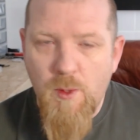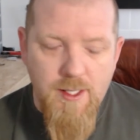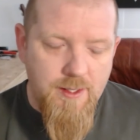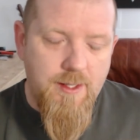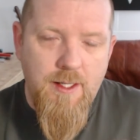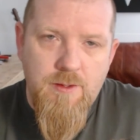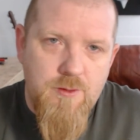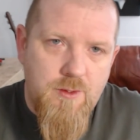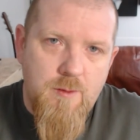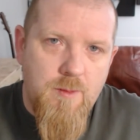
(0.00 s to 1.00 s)
where they
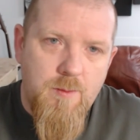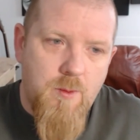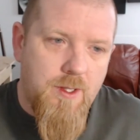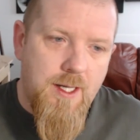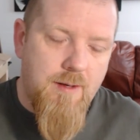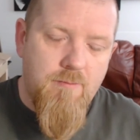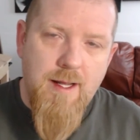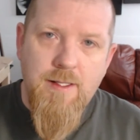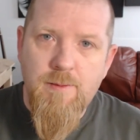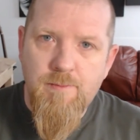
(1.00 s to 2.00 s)
just come up with that
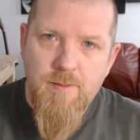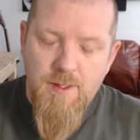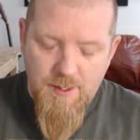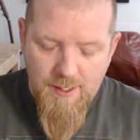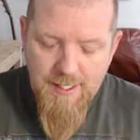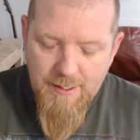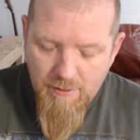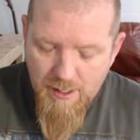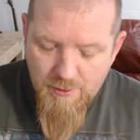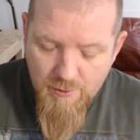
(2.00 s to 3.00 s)
random letter
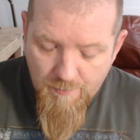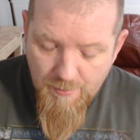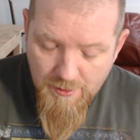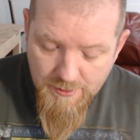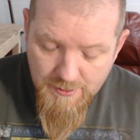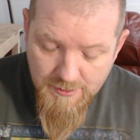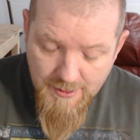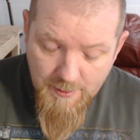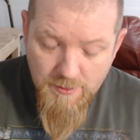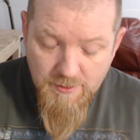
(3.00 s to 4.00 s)
and number
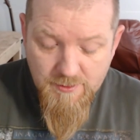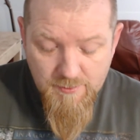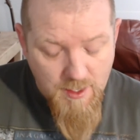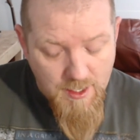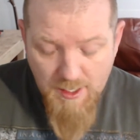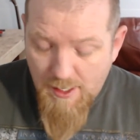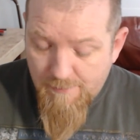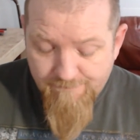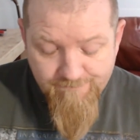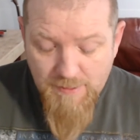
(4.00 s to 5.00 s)
sequence.
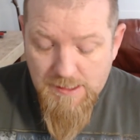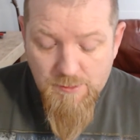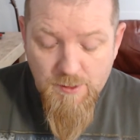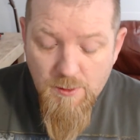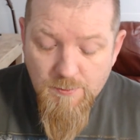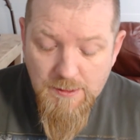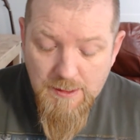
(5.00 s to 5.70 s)
I don't know,